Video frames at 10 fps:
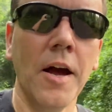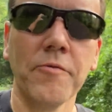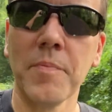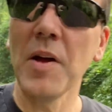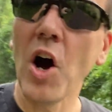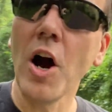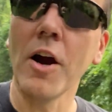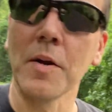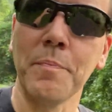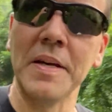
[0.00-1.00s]
from the
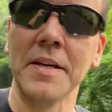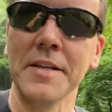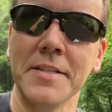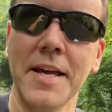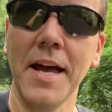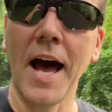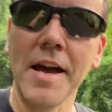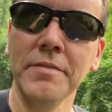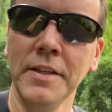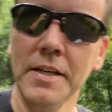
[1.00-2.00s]
heart, because
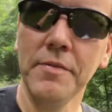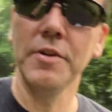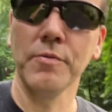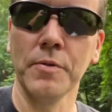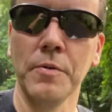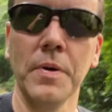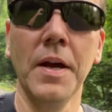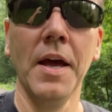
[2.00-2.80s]
I've lived through